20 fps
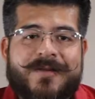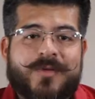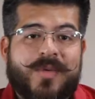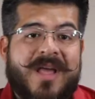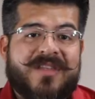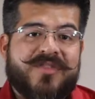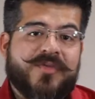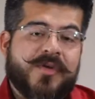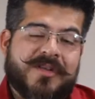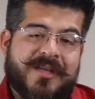
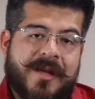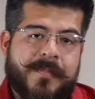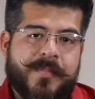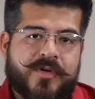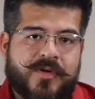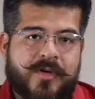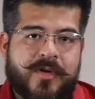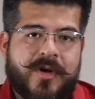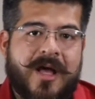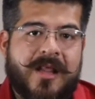Transfer
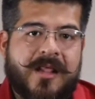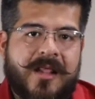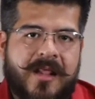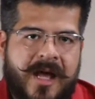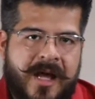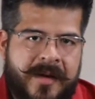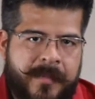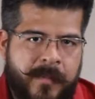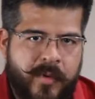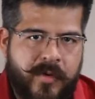temperature a
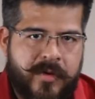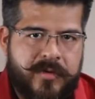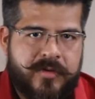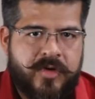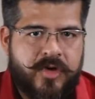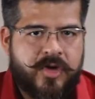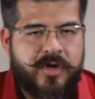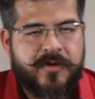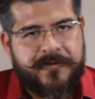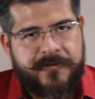lot more
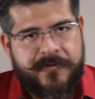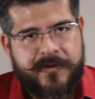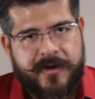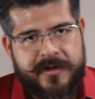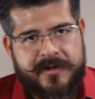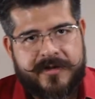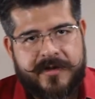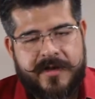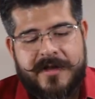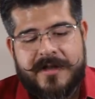to your
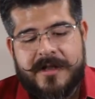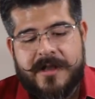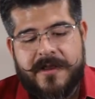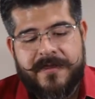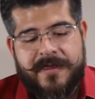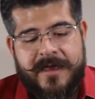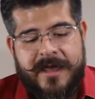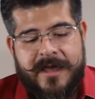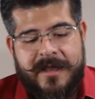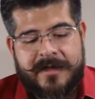foot
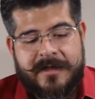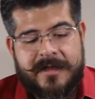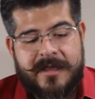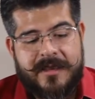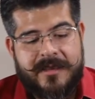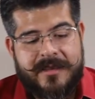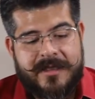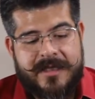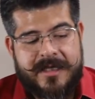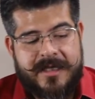than
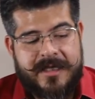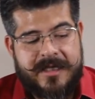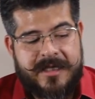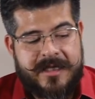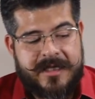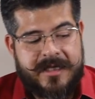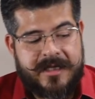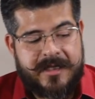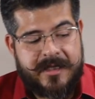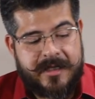
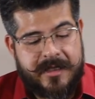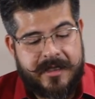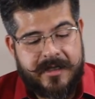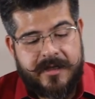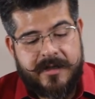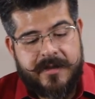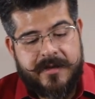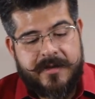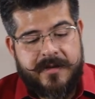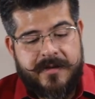the
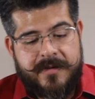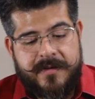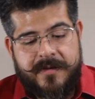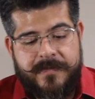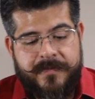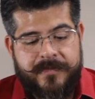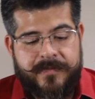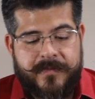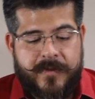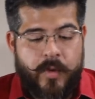
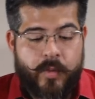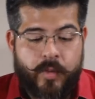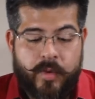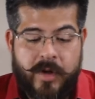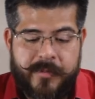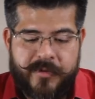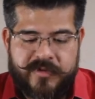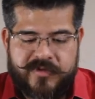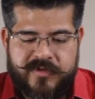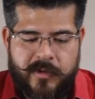
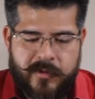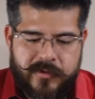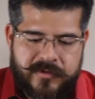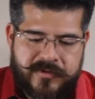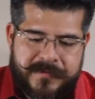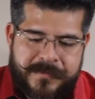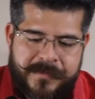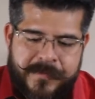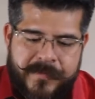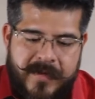rubber
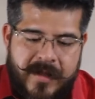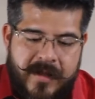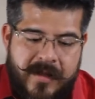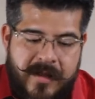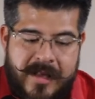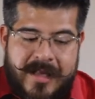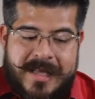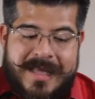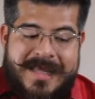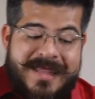soles.
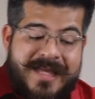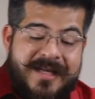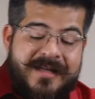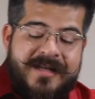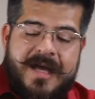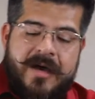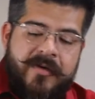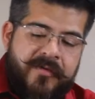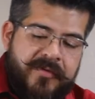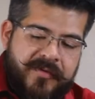The
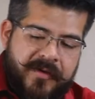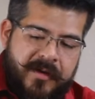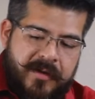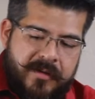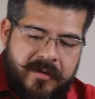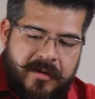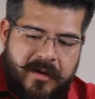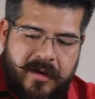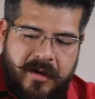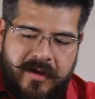
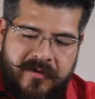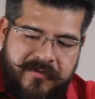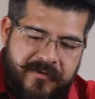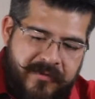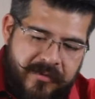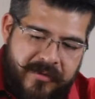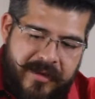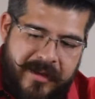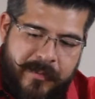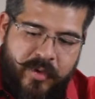downfall of
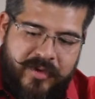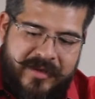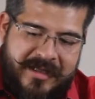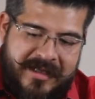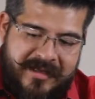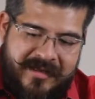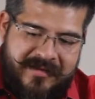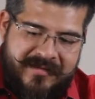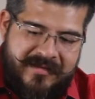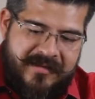the
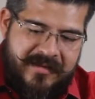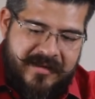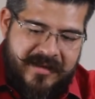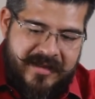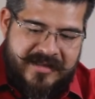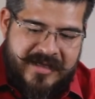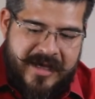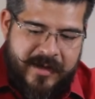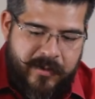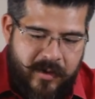botines
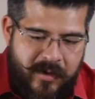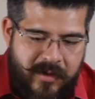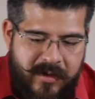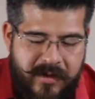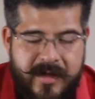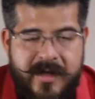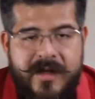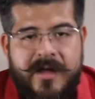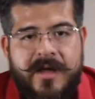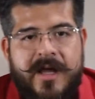de charol
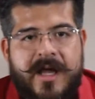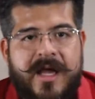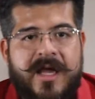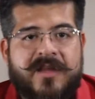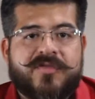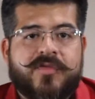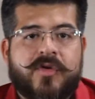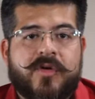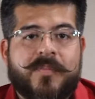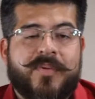
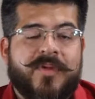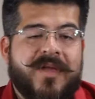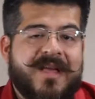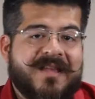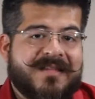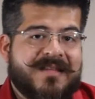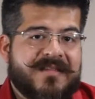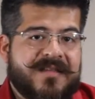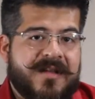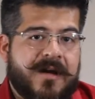is for
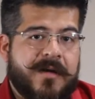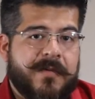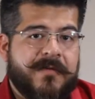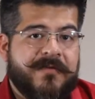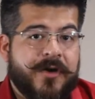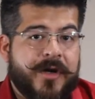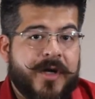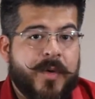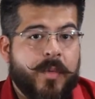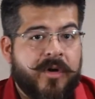places that are
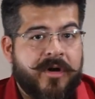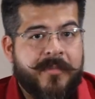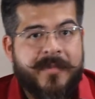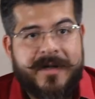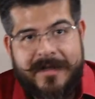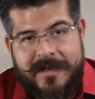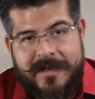very warm in